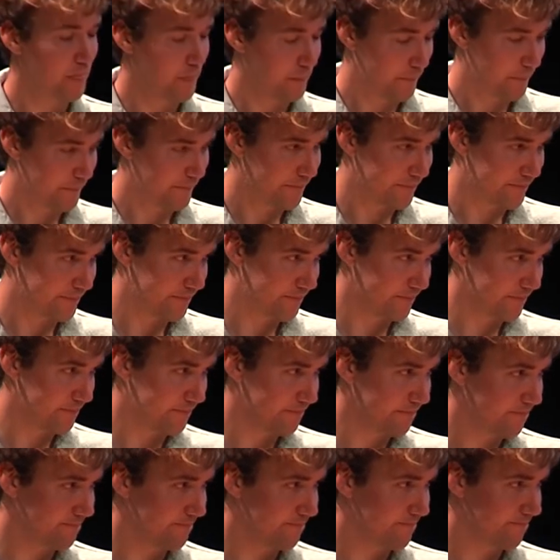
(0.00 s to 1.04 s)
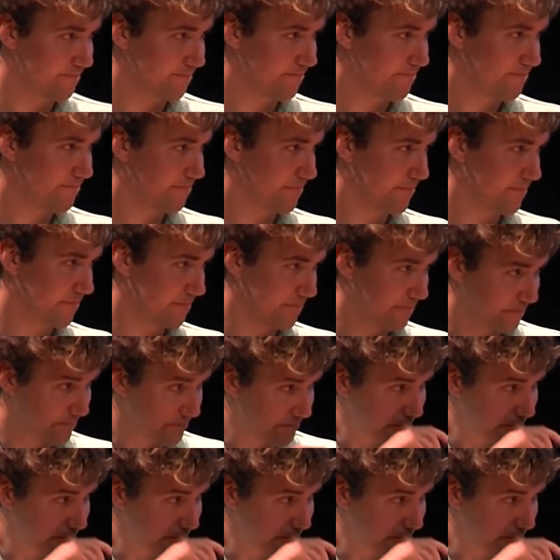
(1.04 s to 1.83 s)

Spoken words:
No one is speaking in this clip.